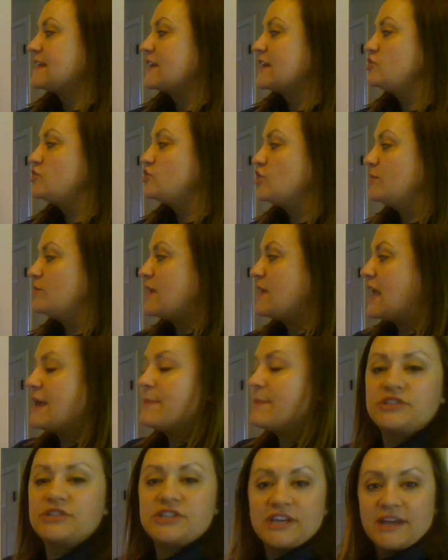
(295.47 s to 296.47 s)
I should be
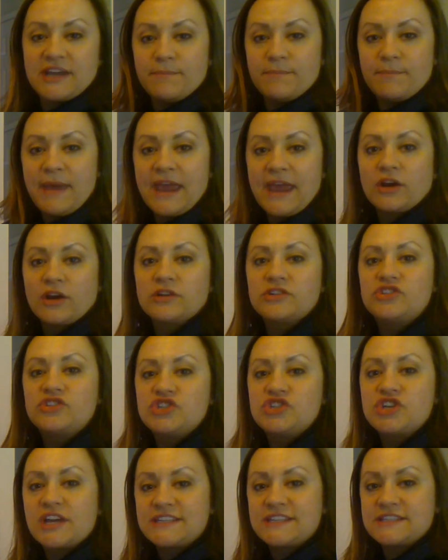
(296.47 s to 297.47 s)
able to compare
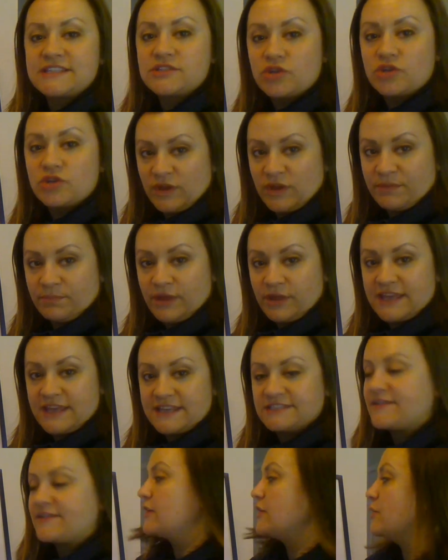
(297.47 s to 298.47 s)
just with
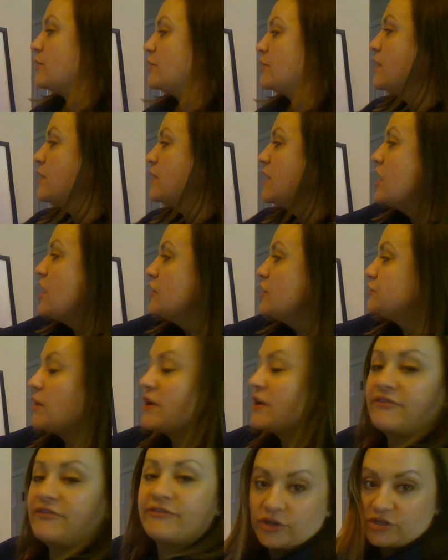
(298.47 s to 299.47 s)
place value. So I
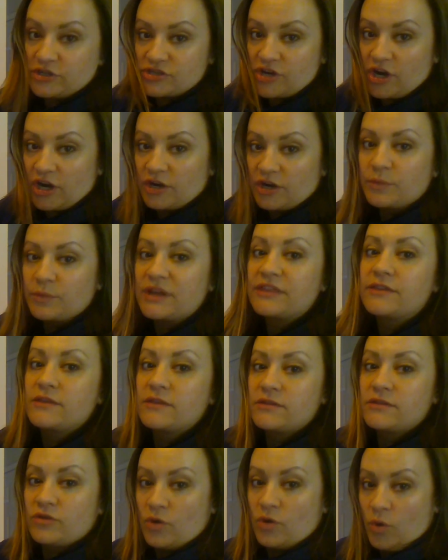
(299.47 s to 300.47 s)
first start with
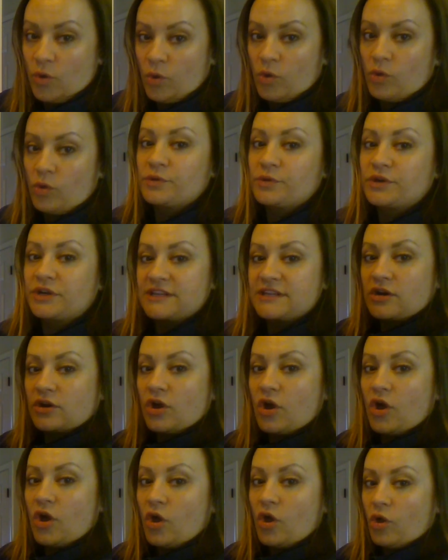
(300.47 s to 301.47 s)
the whole. We're going to
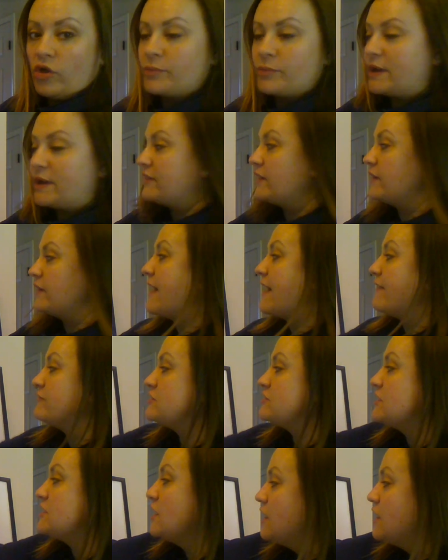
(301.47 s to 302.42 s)
start all the way on the left.